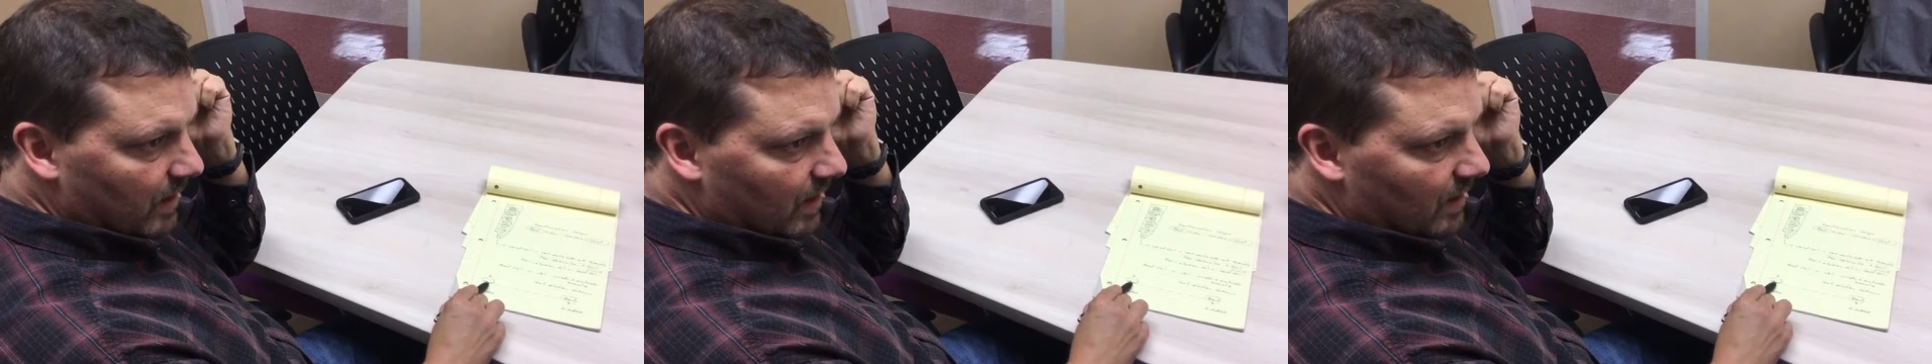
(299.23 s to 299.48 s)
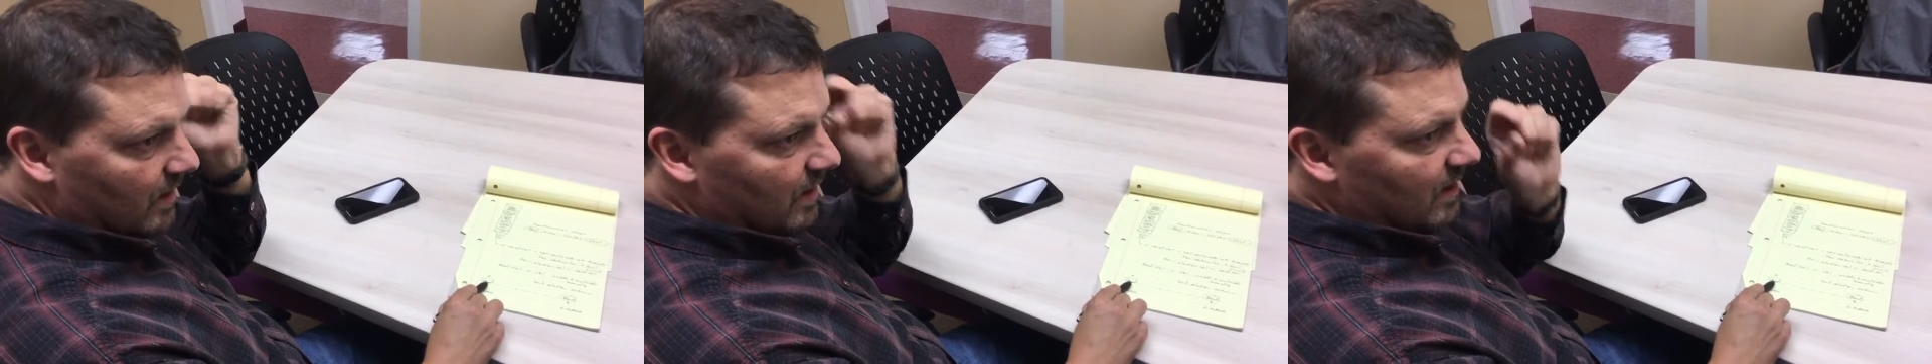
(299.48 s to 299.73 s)
right?
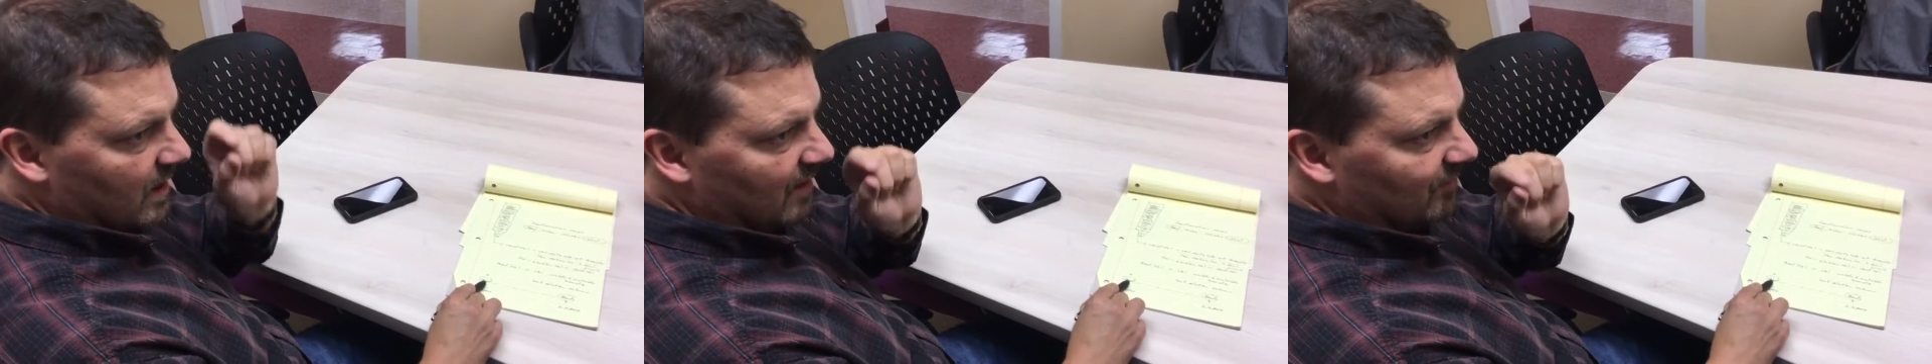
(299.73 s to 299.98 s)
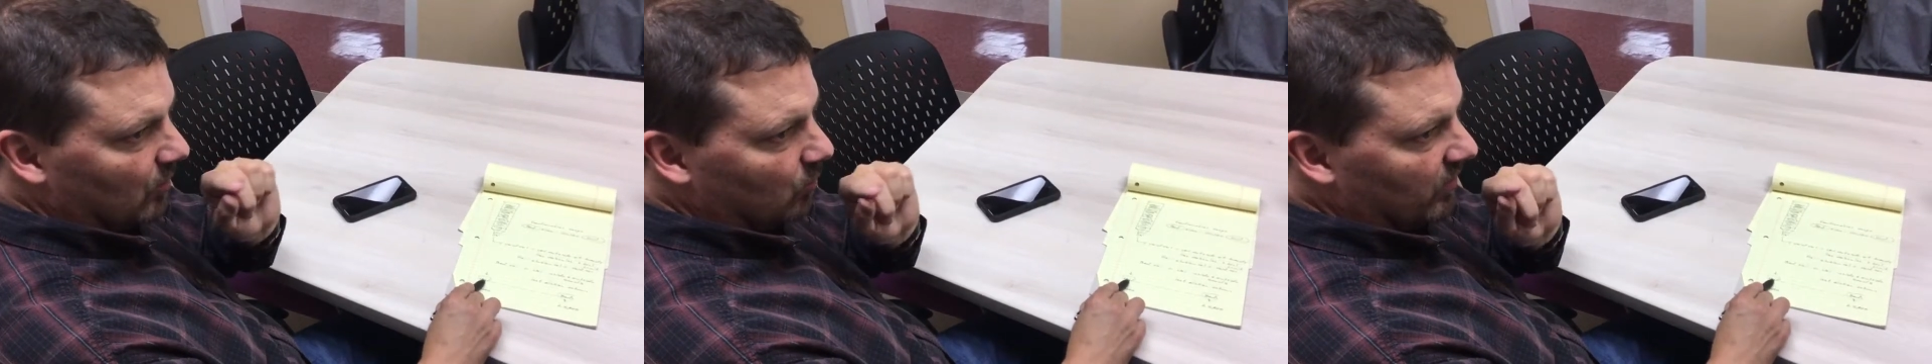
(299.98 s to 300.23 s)

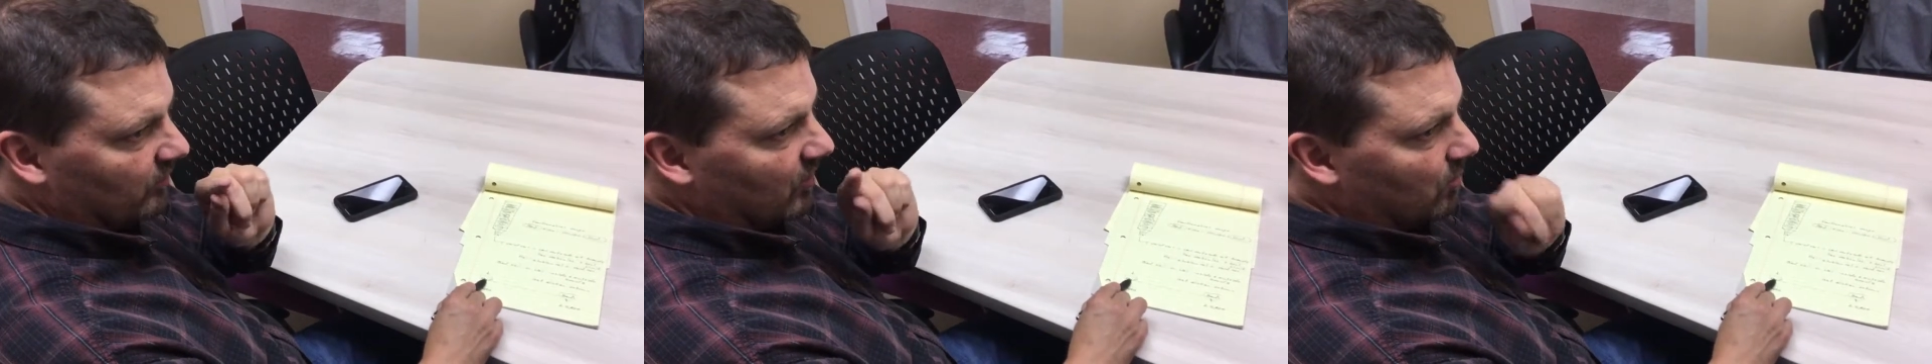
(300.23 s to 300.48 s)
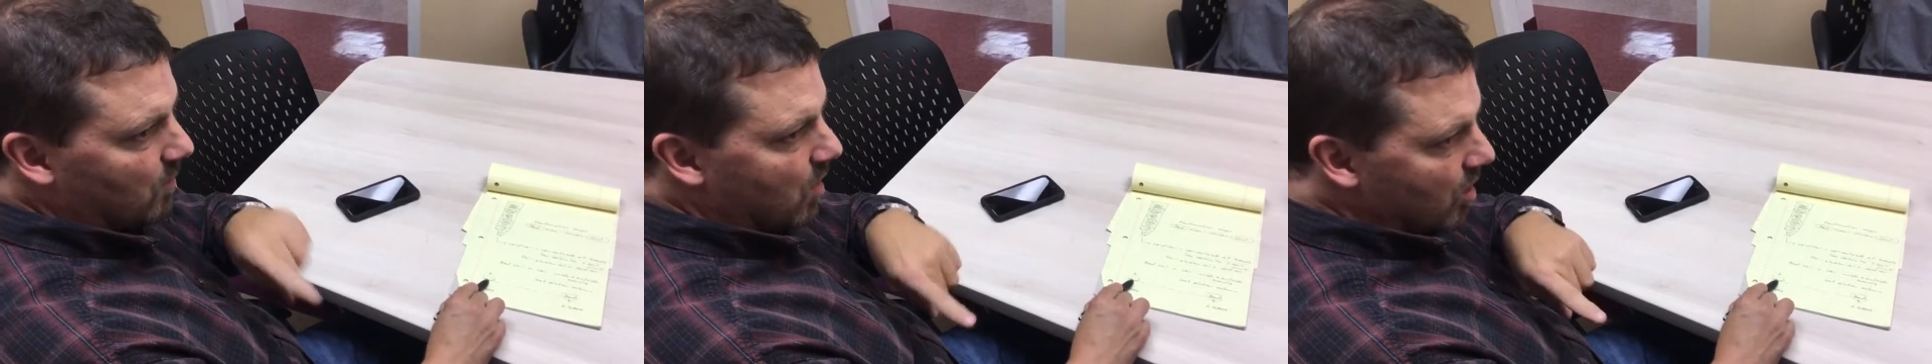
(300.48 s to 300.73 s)
if it was a
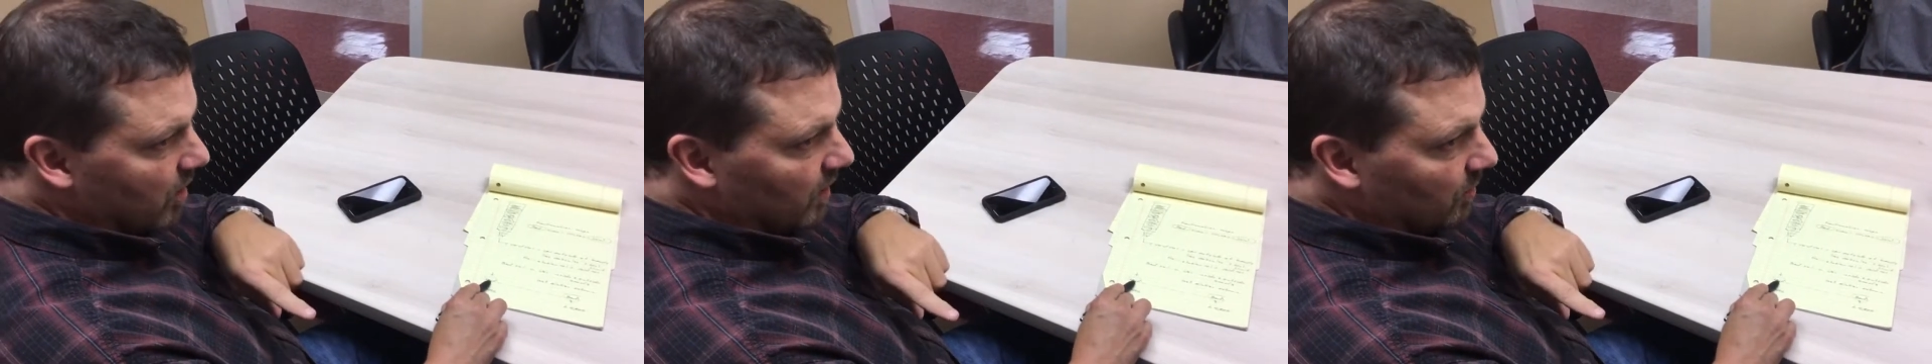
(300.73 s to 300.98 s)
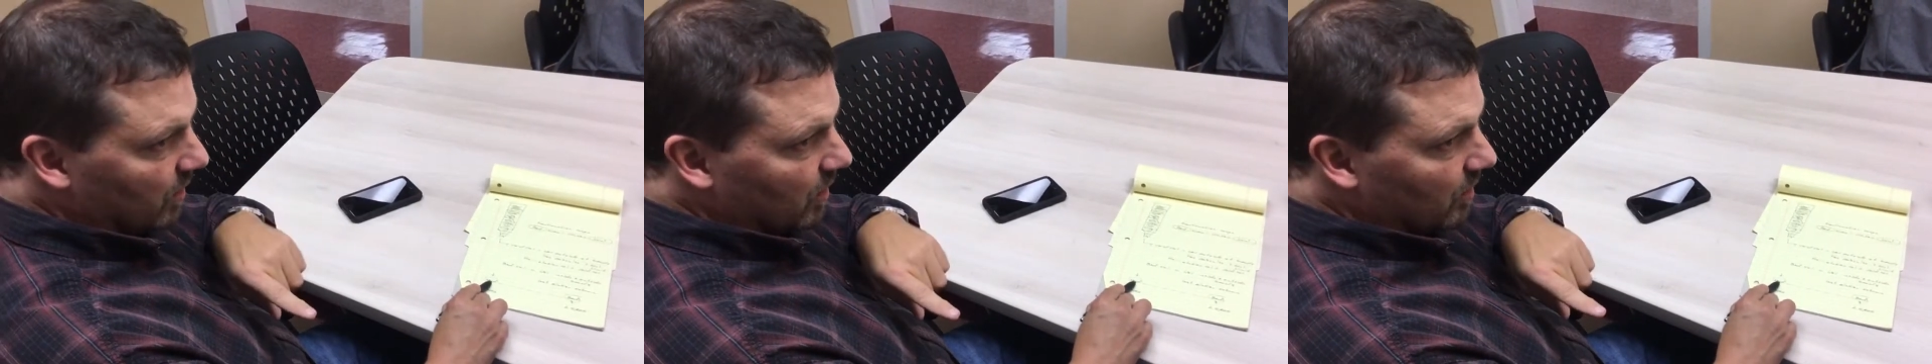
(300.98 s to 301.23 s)

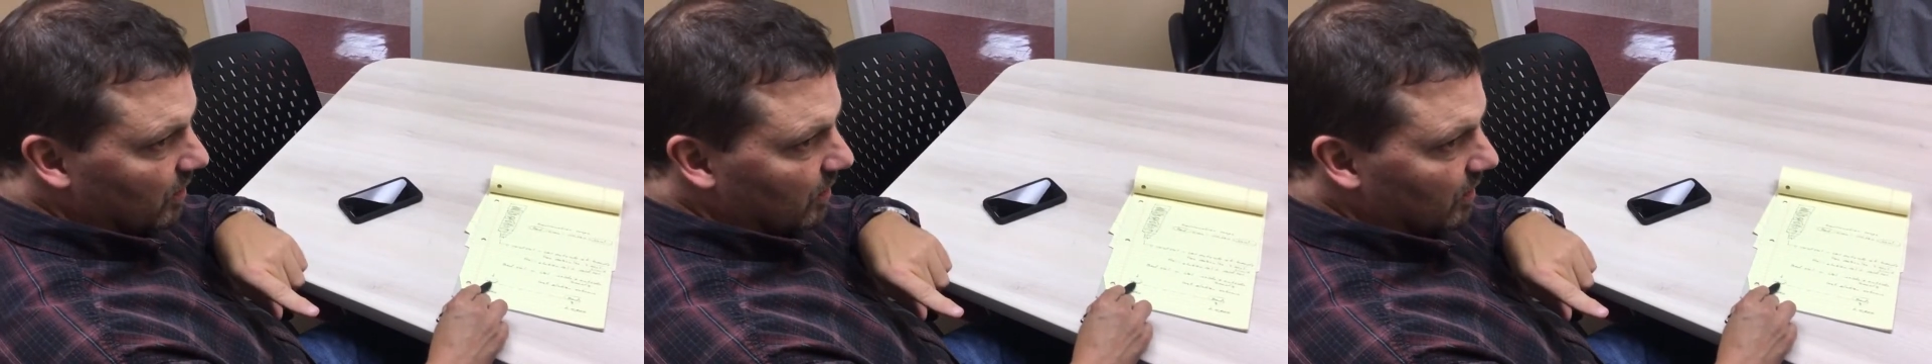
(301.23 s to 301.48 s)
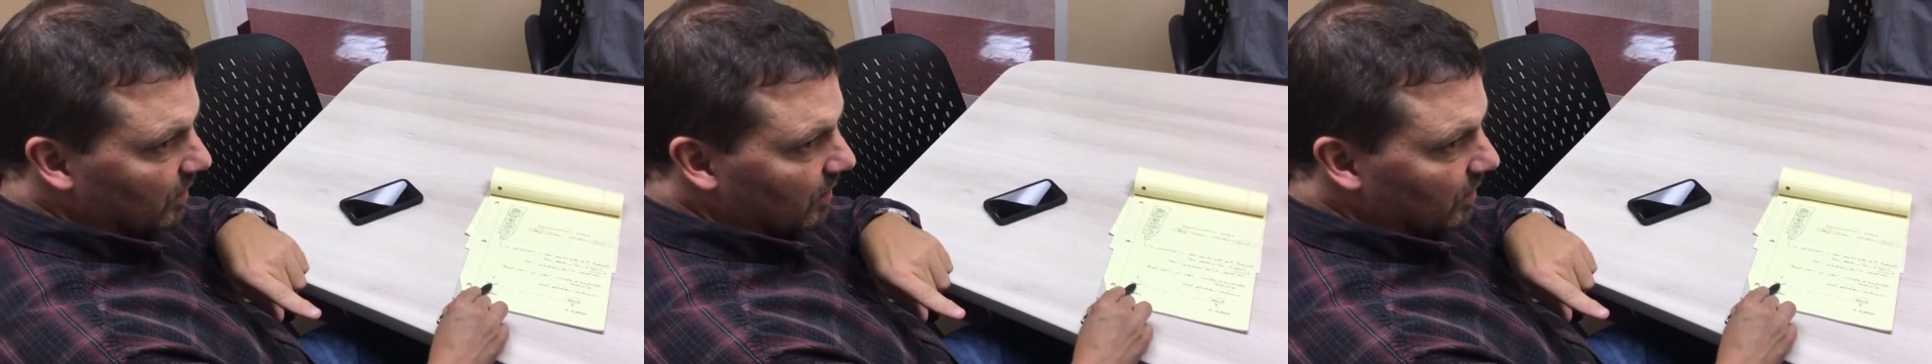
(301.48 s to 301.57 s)
monomer,